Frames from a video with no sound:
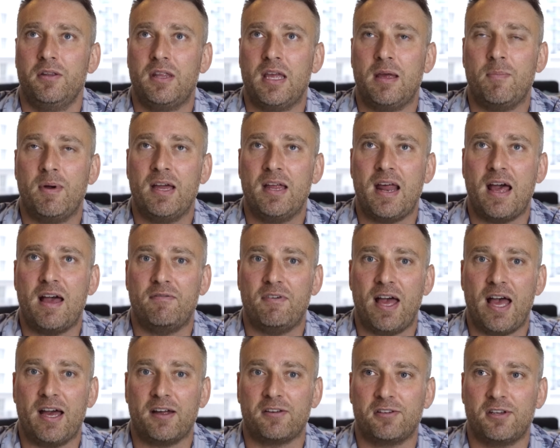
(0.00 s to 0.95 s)
they might have
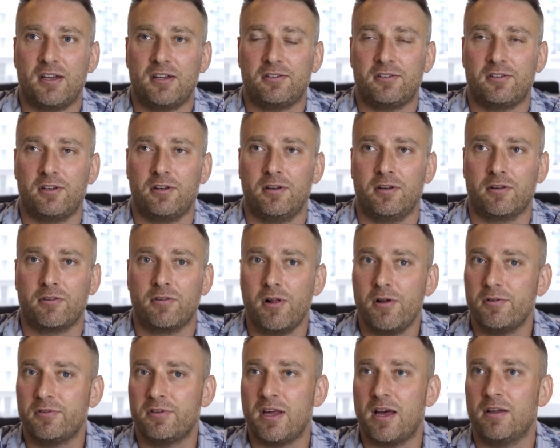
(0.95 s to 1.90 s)
access to
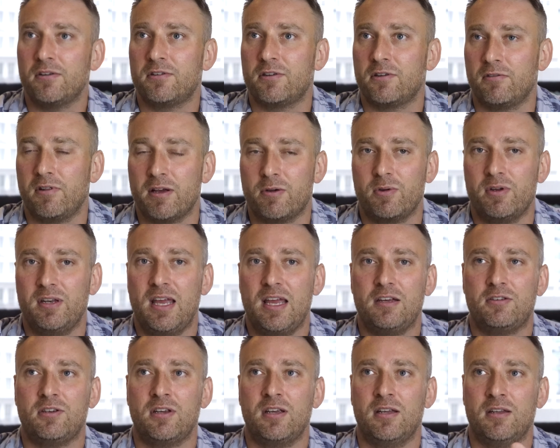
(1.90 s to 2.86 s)
closeouts or
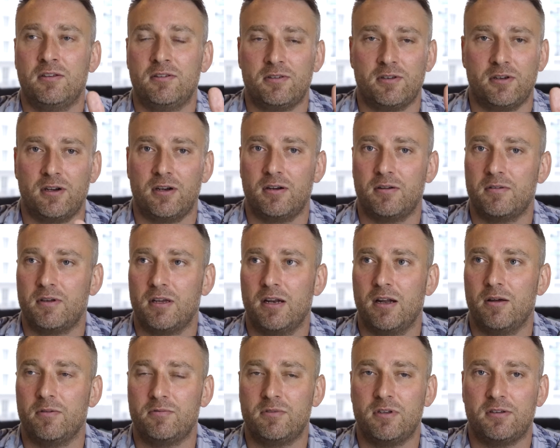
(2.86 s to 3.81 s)
liquidations or
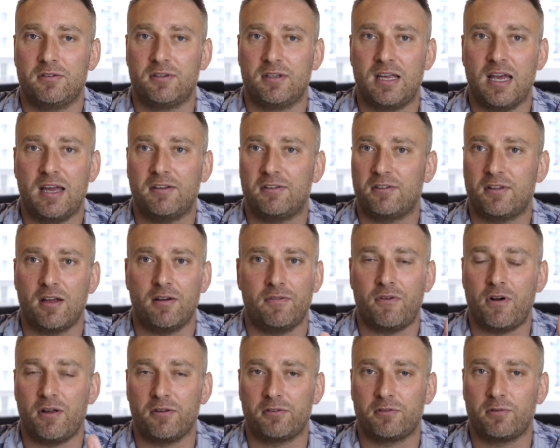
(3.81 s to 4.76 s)
just get stuff
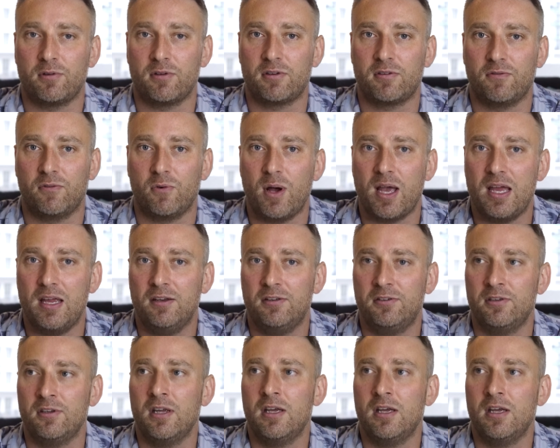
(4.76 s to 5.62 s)
all sorts of ways.